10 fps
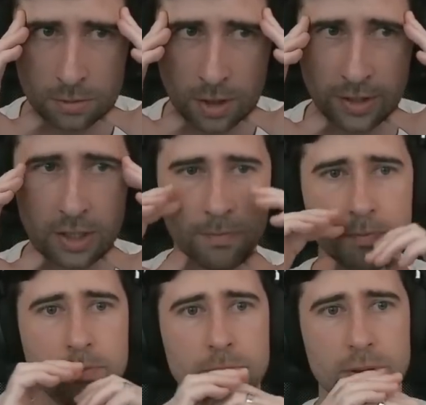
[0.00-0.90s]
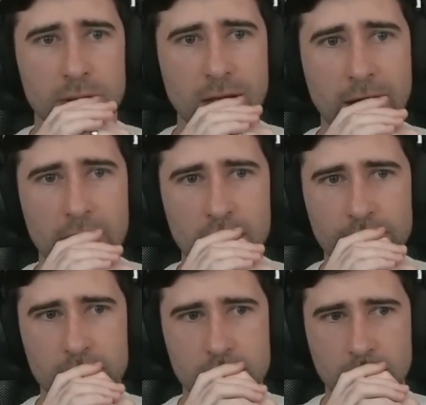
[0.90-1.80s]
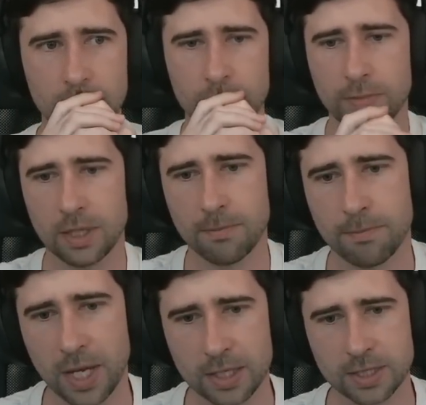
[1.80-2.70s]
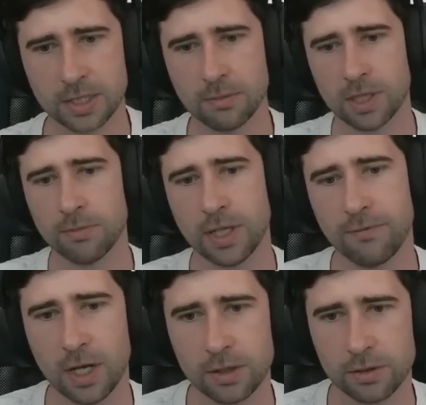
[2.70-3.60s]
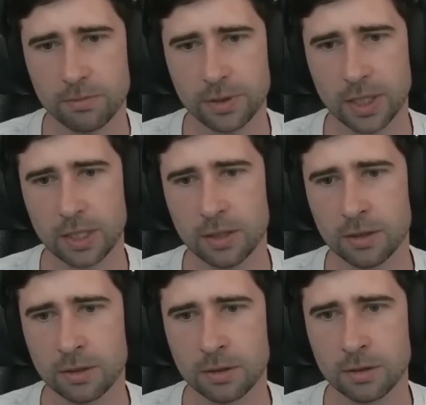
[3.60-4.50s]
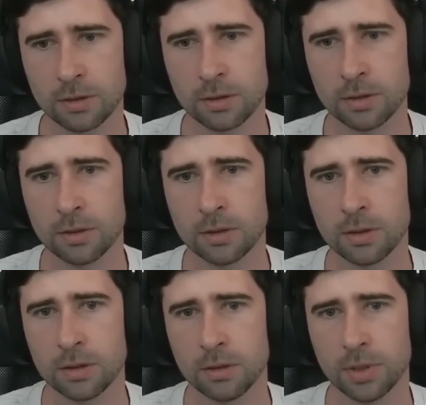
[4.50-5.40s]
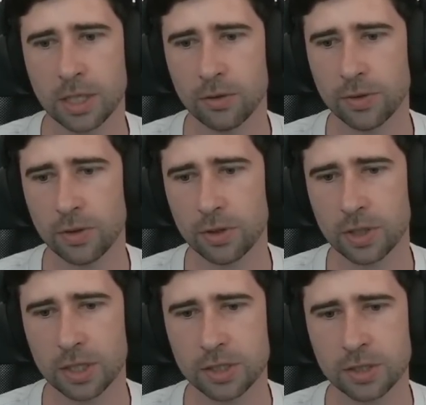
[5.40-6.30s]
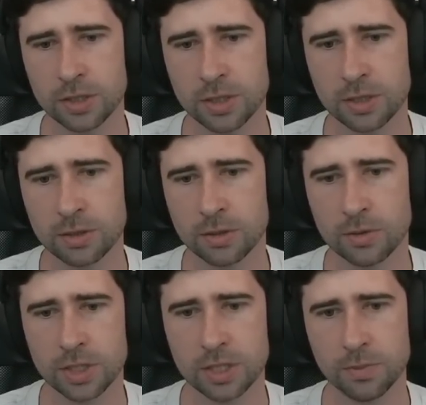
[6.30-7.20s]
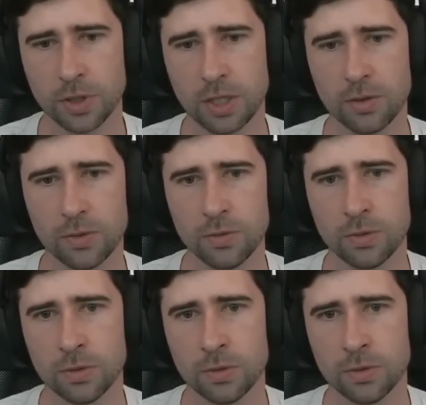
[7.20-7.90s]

I think Blade off the top would be the best, and then we can play Valkyrie Blade. Play all the locations, which is pretty cool.